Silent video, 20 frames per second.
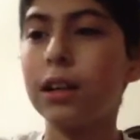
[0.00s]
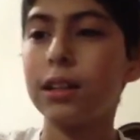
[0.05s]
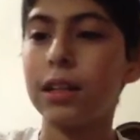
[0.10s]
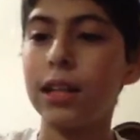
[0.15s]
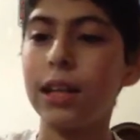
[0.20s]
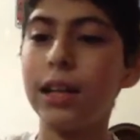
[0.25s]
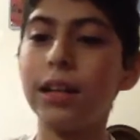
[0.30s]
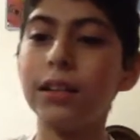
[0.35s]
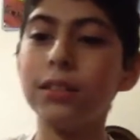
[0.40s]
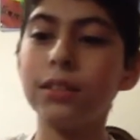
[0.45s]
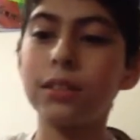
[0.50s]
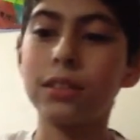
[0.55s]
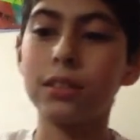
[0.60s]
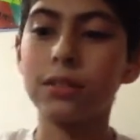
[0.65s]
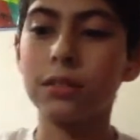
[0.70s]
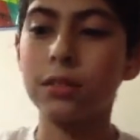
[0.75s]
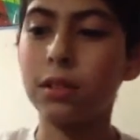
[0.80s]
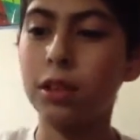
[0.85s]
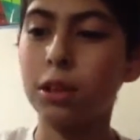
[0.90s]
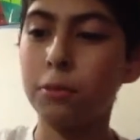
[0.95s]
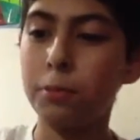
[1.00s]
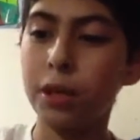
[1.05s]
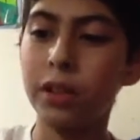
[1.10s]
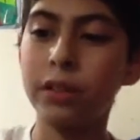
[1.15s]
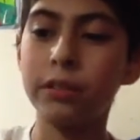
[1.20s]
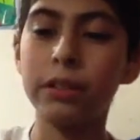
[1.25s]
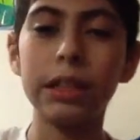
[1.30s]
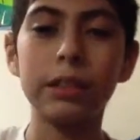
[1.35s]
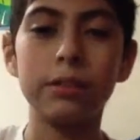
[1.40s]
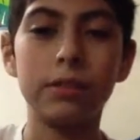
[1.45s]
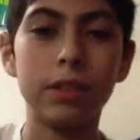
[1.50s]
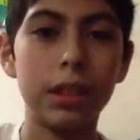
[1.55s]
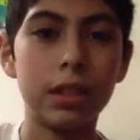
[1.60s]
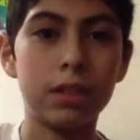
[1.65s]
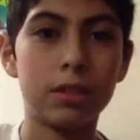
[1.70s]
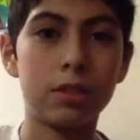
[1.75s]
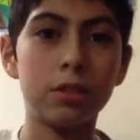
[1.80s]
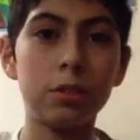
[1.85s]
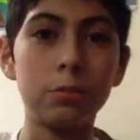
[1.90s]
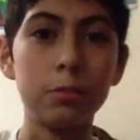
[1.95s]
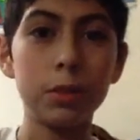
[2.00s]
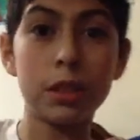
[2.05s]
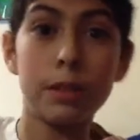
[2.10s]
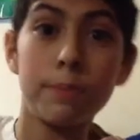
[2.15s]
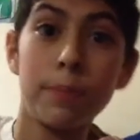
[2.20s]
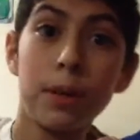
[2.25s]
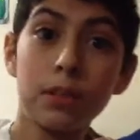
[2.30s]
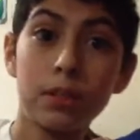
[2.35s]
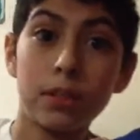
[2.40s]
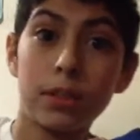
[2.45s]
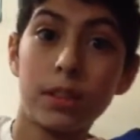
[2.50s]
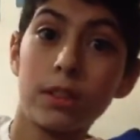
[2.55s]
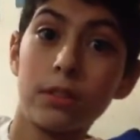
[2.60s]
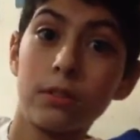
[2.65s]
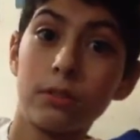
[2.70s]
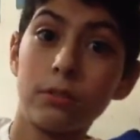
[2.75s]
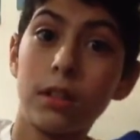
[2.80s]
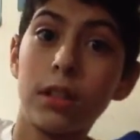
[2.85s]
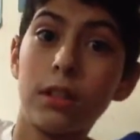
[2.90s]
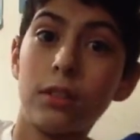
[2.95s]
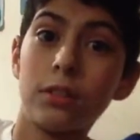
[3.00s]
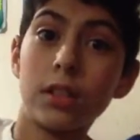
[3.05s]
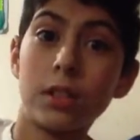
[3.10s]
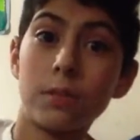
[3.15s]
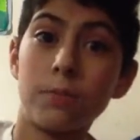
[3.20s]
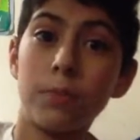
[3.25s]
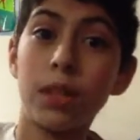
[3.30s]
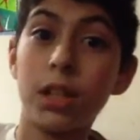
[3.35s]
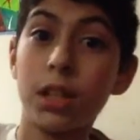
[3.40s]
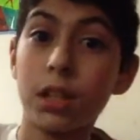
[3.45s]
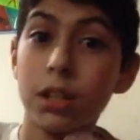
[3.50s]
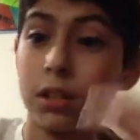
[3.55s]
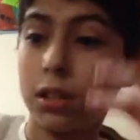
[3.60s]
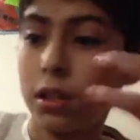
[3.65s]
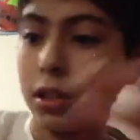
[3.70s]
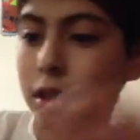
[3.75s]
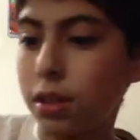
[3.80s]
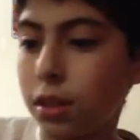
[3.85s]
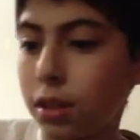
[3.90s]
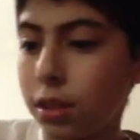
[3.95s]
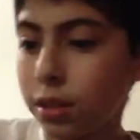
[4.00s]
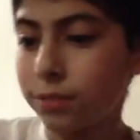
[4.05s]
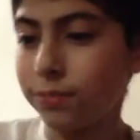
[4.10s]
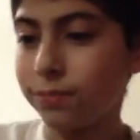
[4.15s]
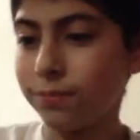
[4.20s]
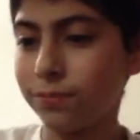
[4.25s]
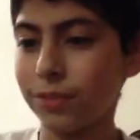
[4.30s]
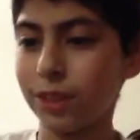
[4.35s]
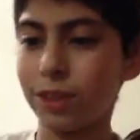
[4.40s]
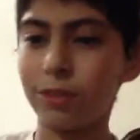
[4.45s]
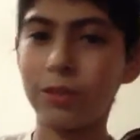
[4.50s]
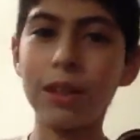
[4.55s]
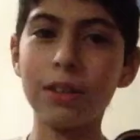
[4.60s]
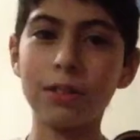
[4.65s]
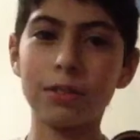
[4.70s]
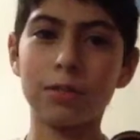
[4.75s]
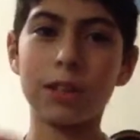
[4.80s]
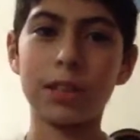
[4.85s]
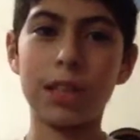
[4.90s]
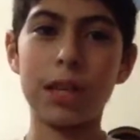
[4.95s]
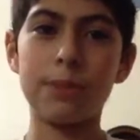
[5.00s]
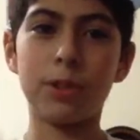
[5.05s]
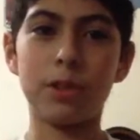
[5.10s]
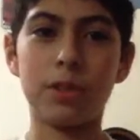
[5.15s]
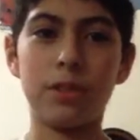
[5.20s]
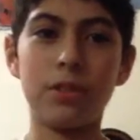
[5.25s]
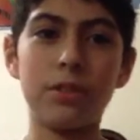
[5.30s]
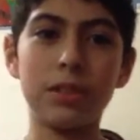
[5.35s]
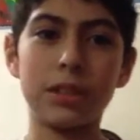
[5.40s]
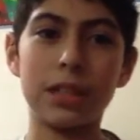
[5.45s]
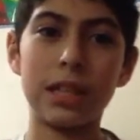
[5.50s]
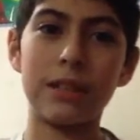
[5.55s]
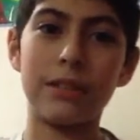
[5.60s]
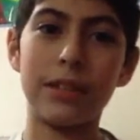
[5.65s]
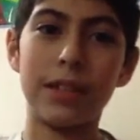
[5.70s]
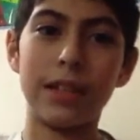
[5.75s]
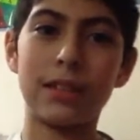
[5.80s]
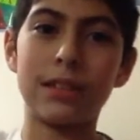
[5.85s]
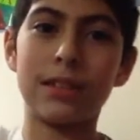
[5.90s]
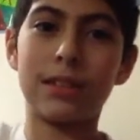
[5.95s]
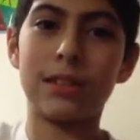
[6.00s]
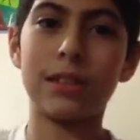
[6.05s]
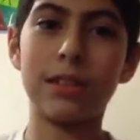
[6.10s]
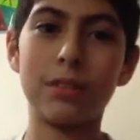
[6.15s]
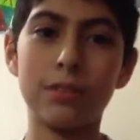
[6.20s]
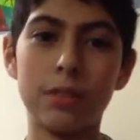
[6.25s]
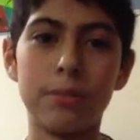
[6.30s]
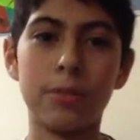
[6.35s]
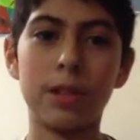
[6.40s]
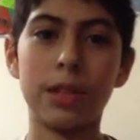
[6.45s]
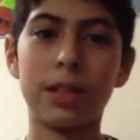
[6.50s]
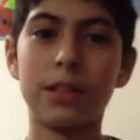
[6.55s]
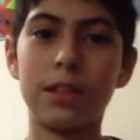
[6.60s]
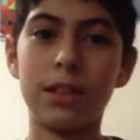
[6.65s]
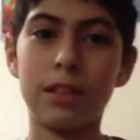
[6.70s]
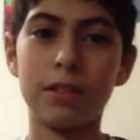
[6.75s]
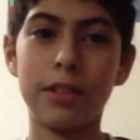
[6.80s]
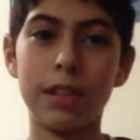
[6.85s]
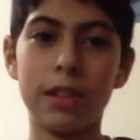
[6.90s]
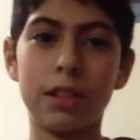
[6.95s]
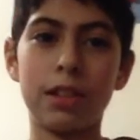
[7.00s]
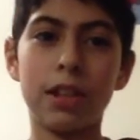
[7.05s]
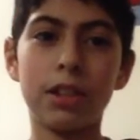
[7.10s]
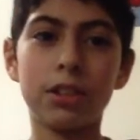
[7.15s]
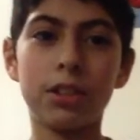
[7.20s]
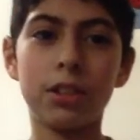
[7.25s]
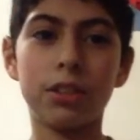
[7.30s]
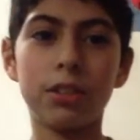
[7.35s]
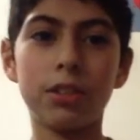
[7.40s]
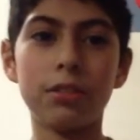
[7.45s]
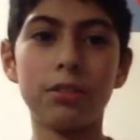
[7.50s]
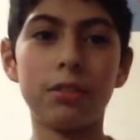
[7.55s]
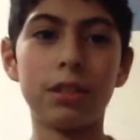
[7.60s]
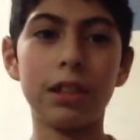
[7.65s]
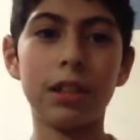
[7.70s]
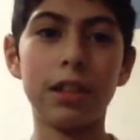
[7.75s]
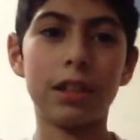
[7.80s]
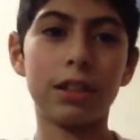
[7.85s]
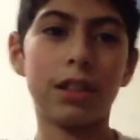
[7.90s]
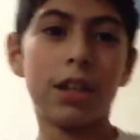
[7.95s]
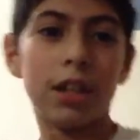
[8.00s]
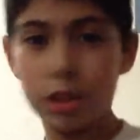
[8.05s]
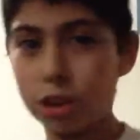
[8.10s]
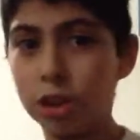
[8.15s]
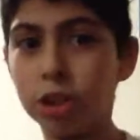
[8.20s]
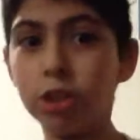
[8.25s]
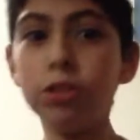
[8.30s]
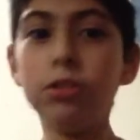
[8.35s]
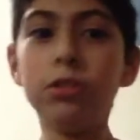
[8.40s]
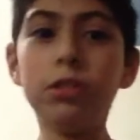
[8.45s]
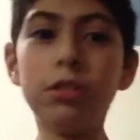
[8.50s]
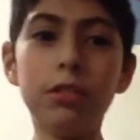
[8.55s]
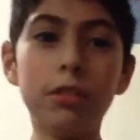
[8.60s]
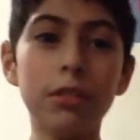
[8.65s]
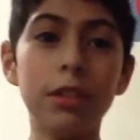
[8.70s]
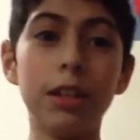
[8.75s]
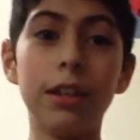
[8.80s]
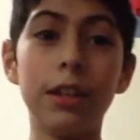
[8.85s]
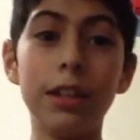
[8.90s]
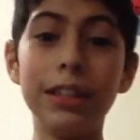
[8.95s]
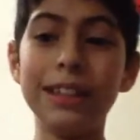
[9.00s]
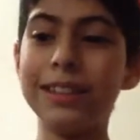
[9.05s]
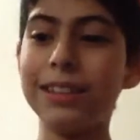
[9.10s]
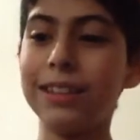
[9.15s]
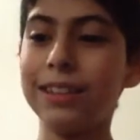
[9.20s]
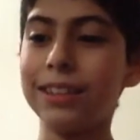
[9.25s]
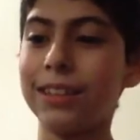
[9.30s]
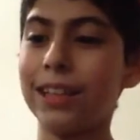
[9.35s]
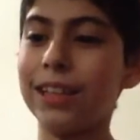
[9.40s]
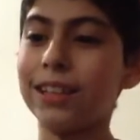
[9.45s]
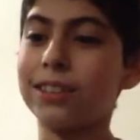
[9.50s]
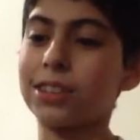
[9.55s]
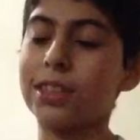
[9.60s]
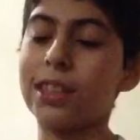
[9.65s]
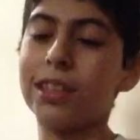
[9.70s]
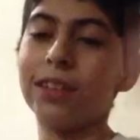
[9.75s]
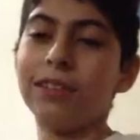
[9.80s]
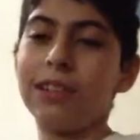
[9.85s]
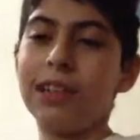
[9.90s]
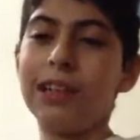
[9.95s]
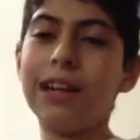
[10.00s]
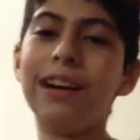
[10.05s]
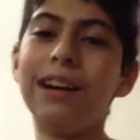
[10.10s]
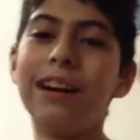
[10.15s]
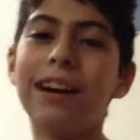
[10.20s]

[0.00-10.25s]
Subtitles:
and apparently, Zoom was about to kill Wells, but... Wells was able to use that, serum-like thing, to do, and they throw